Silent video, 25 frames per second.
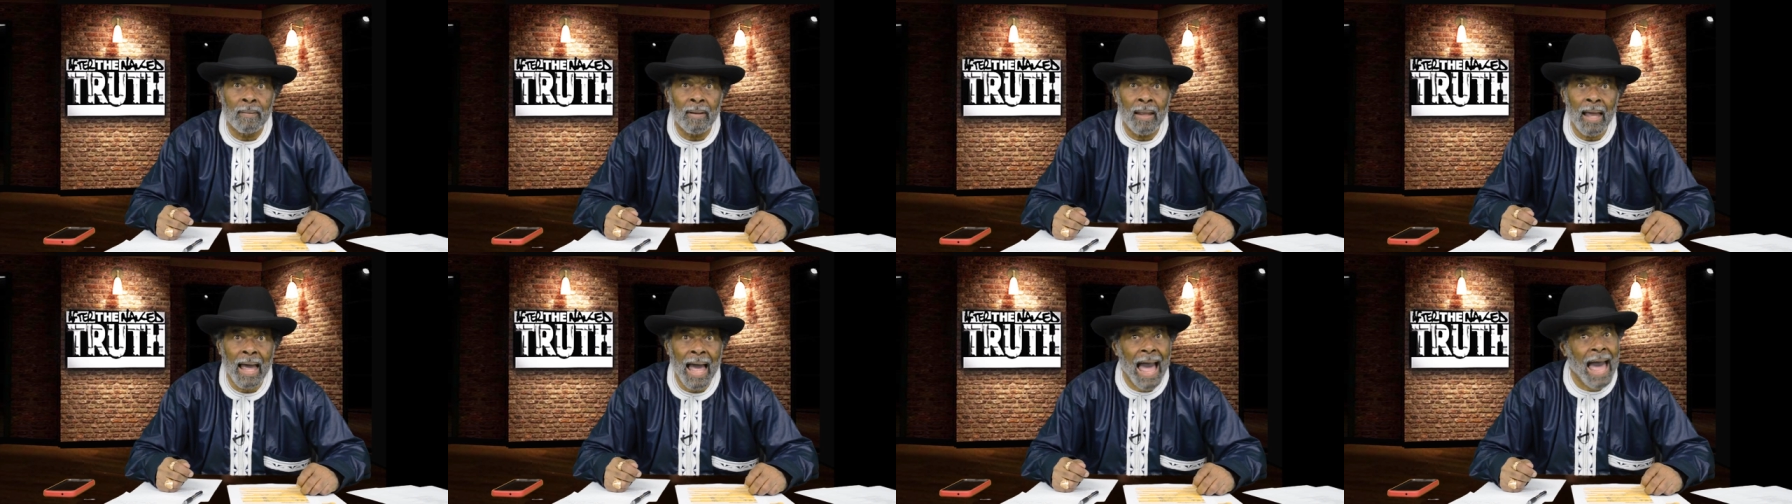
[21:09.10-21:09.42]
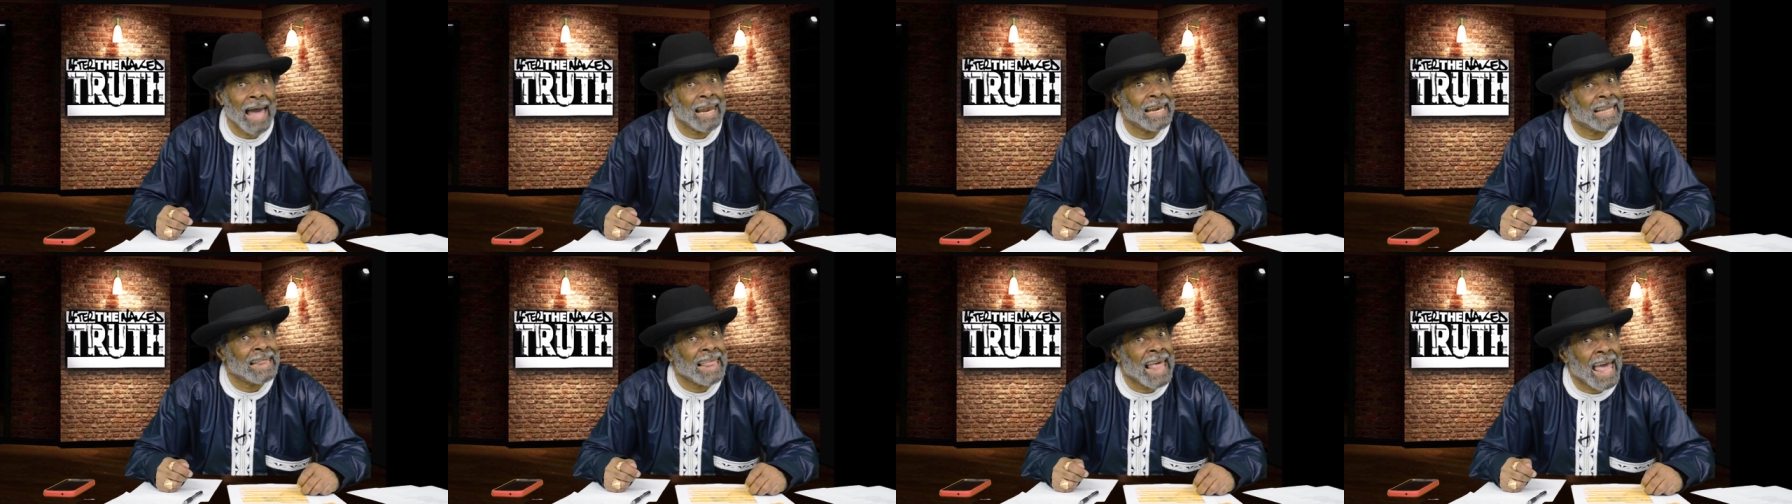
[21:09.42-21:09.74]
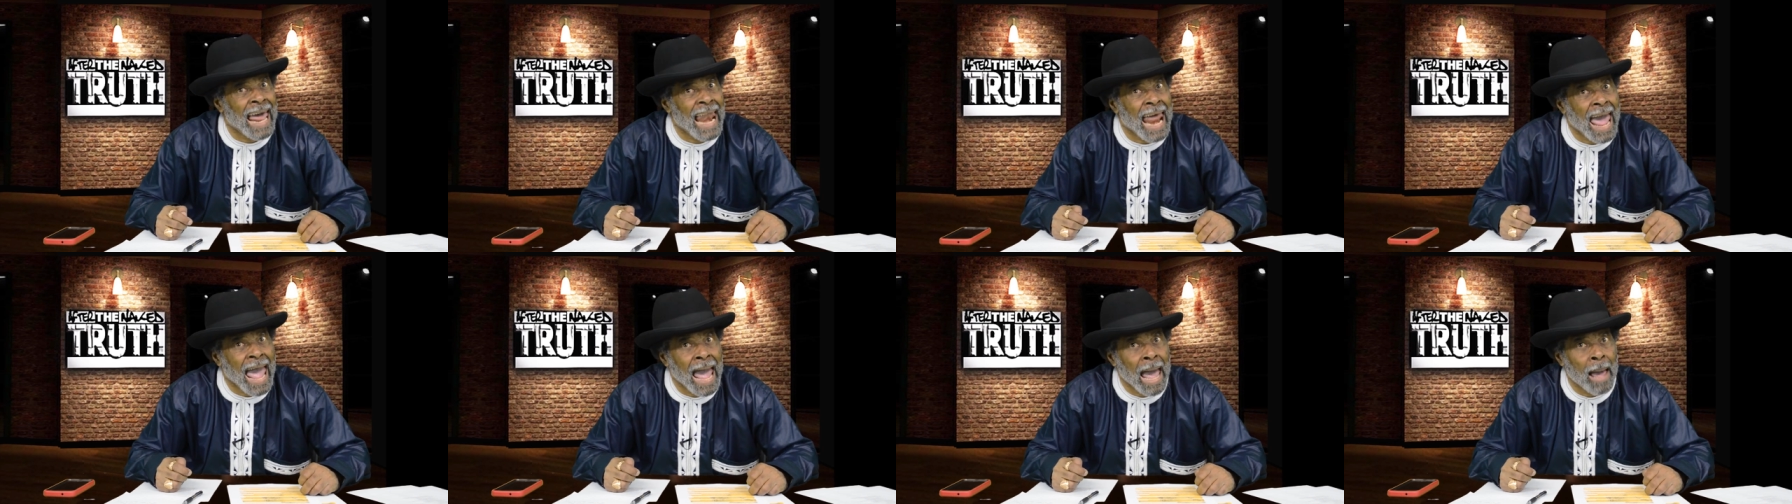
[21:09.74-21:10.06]
How did
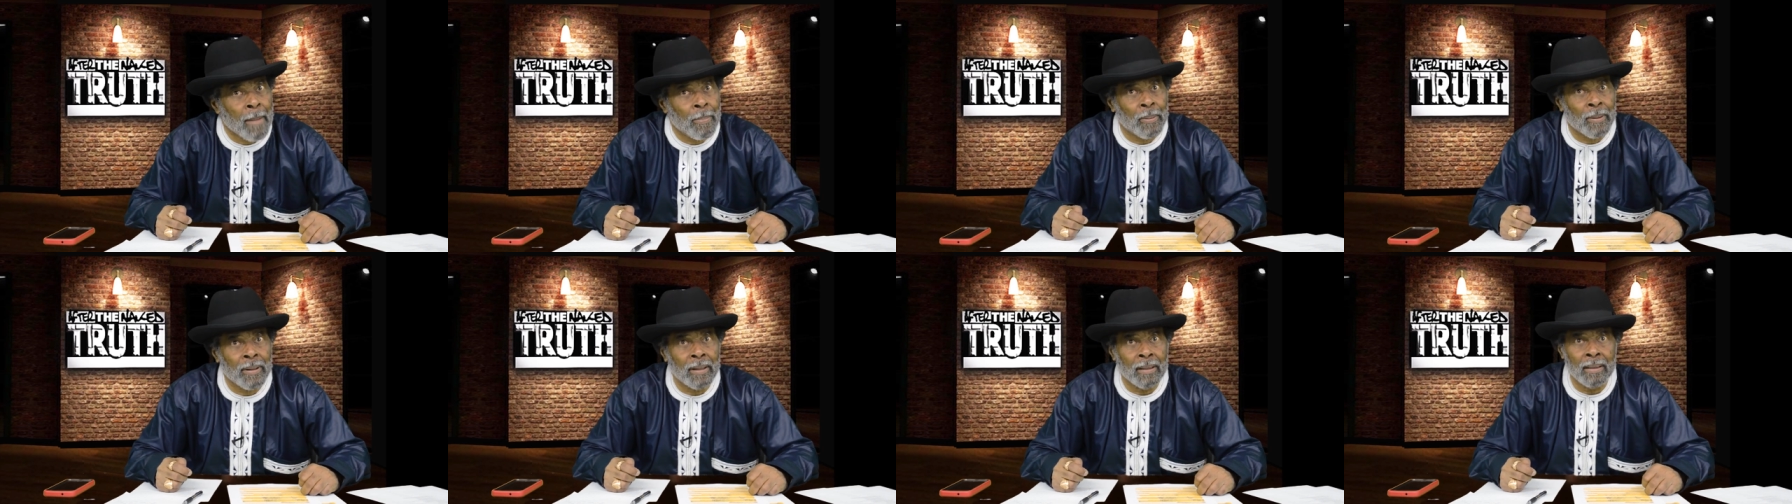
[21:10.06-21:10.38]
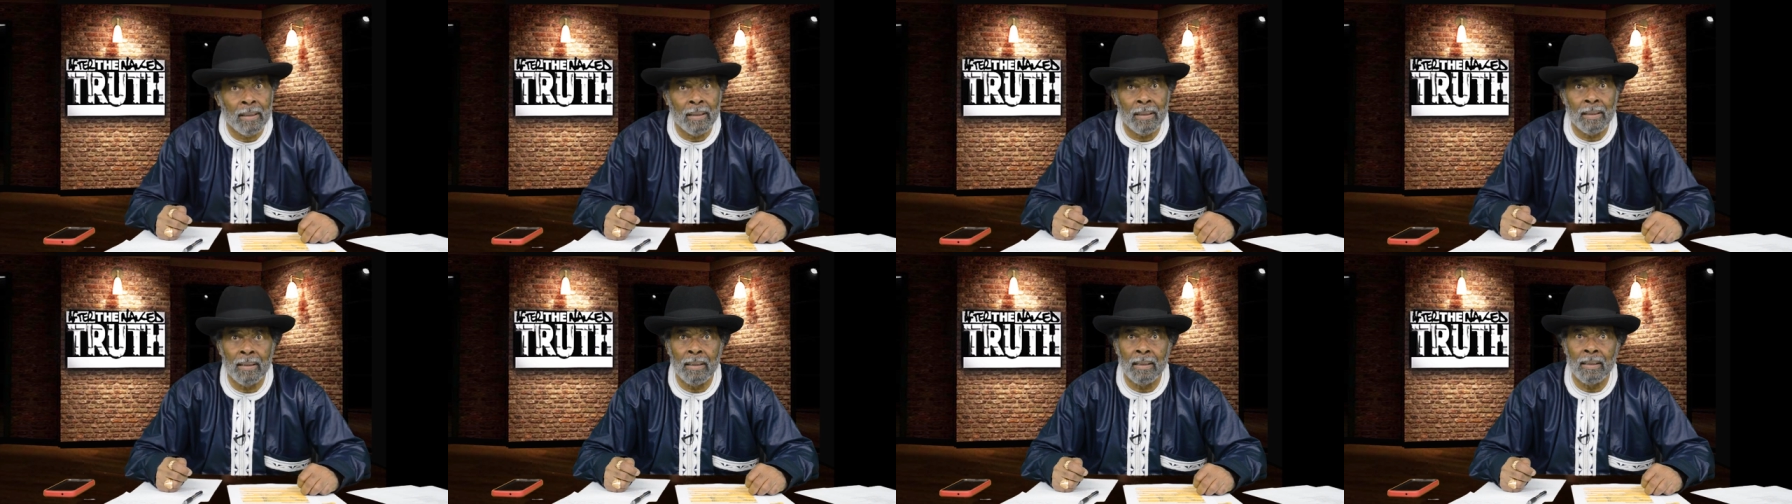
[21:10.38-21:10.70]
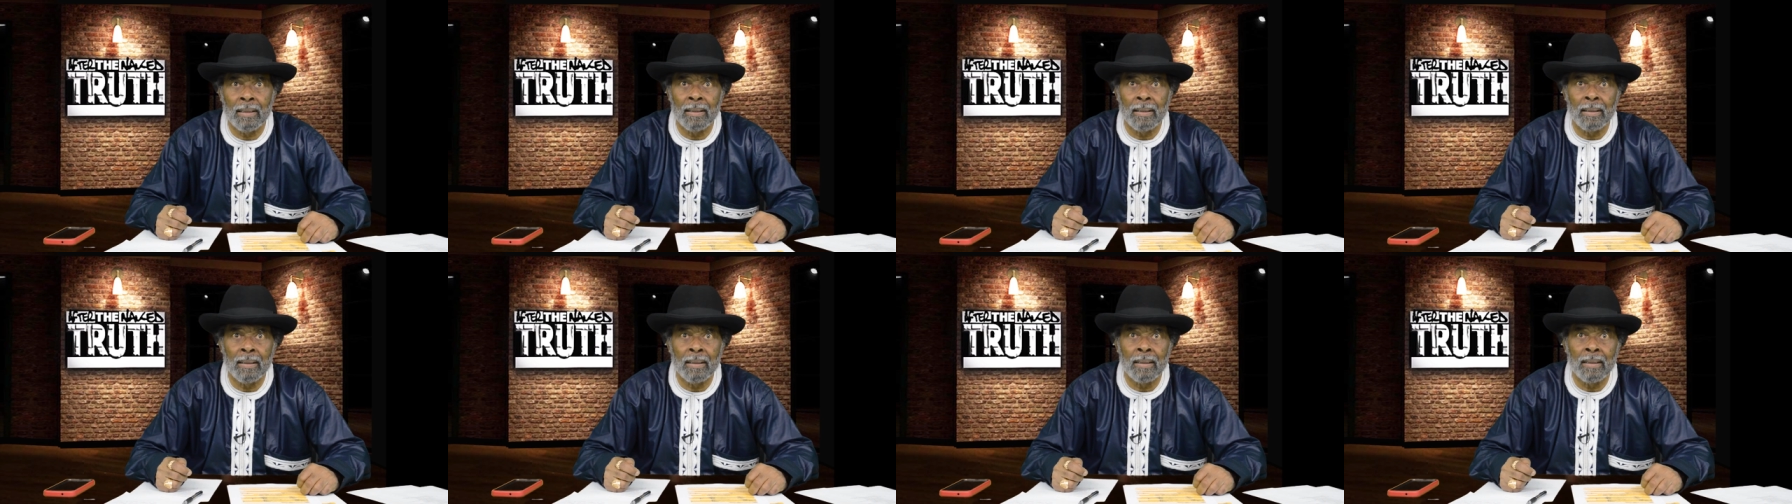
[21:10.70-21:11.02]
that happen?
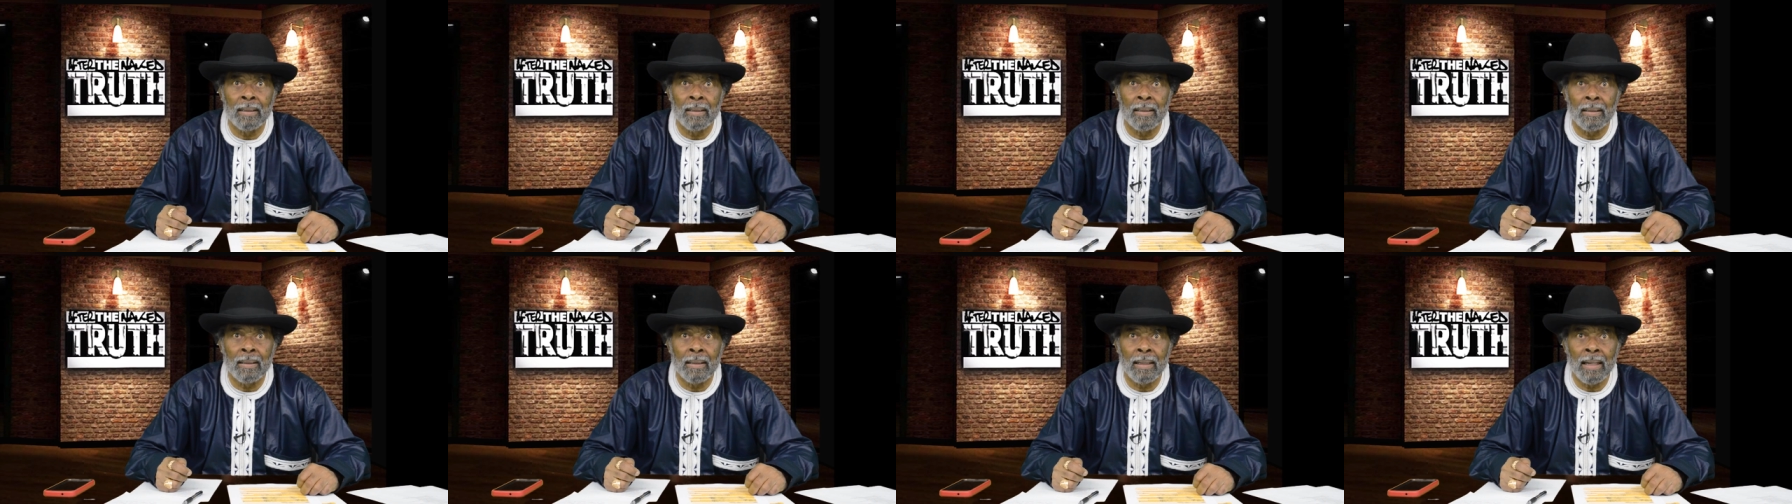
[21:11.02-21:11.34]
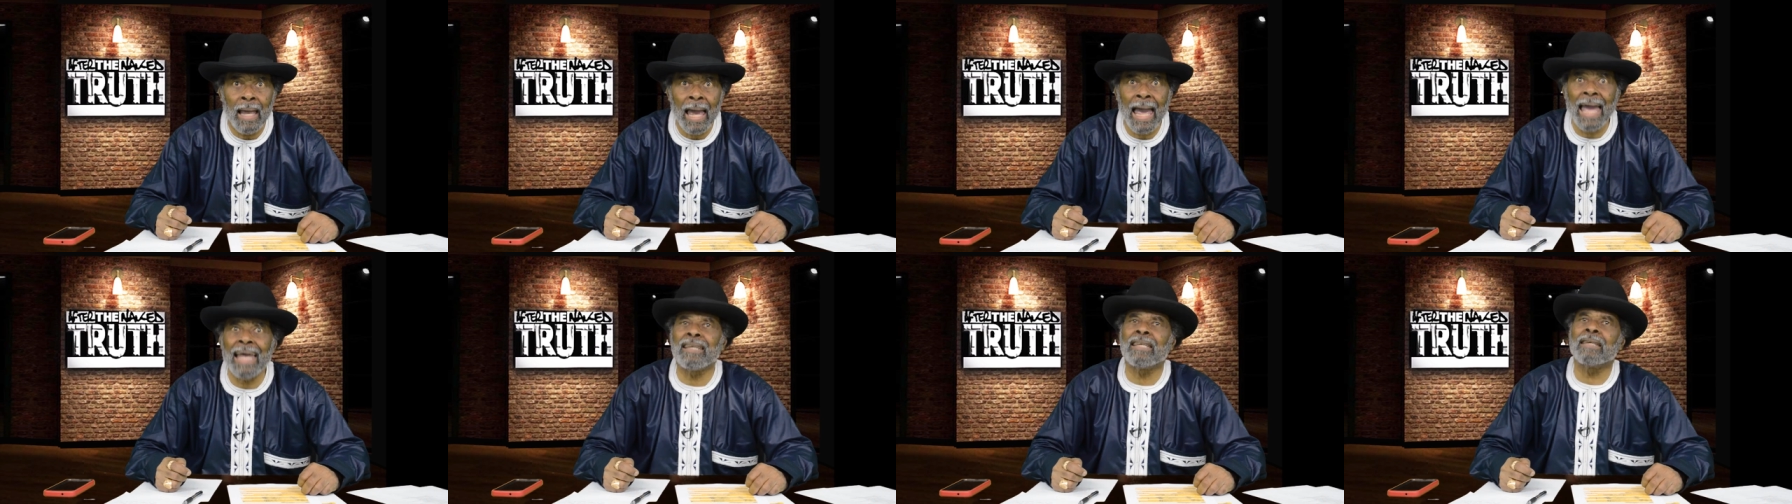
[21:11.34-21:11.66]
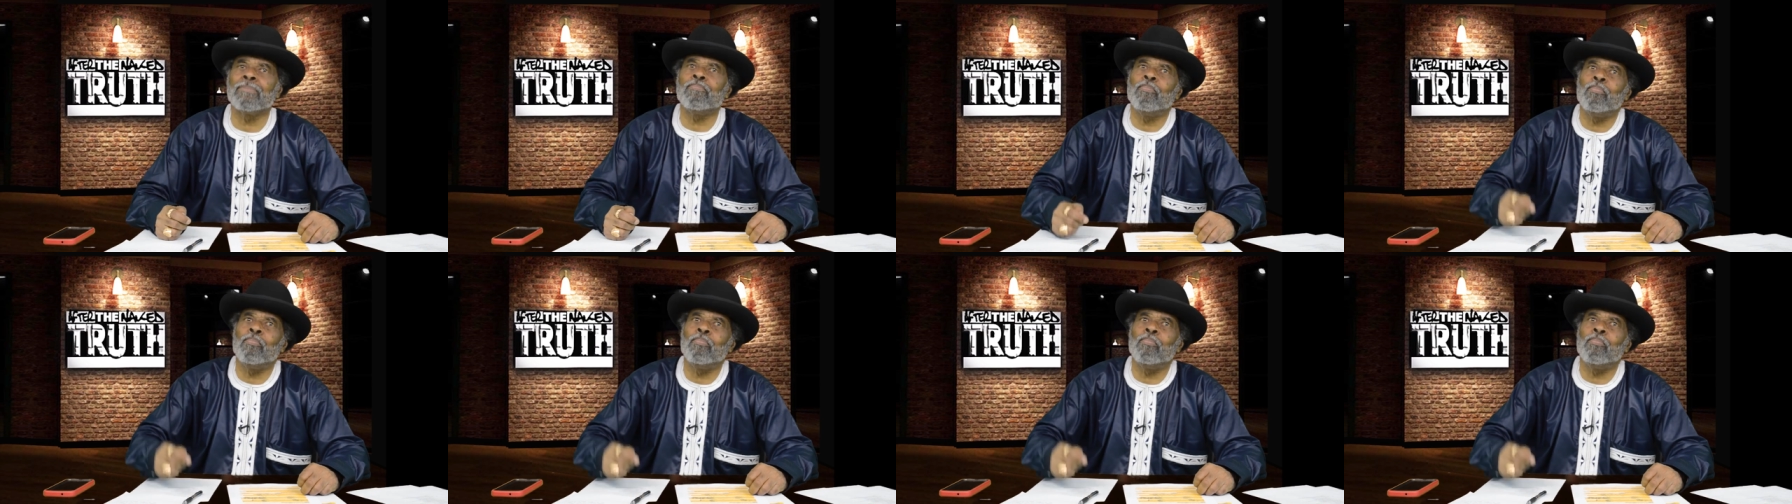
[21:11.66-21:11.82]
As